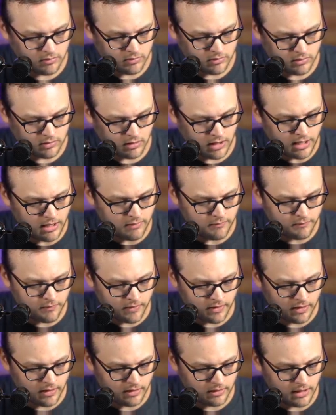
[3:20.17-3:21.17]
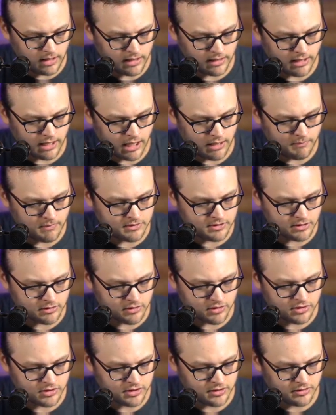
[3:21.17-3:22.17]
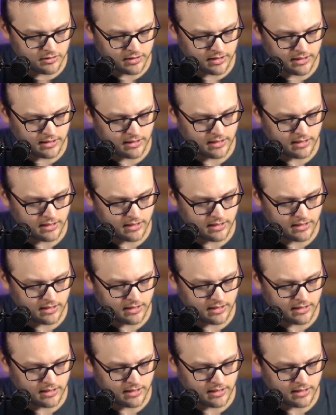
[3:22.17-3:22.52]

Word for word: A lot of commons that are still in